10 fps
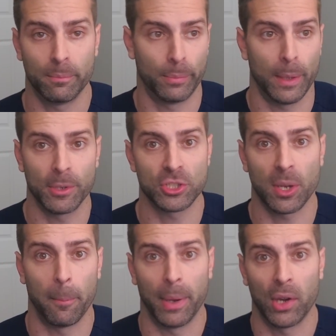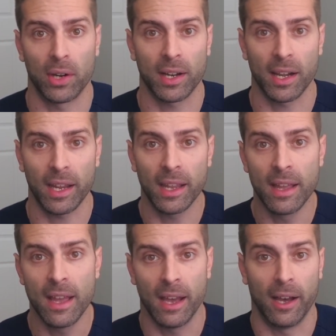pretty much empirically,
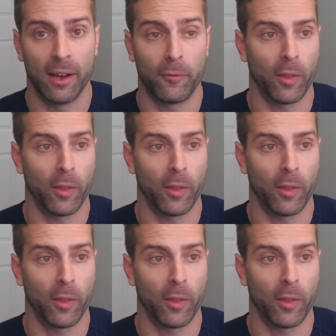uh,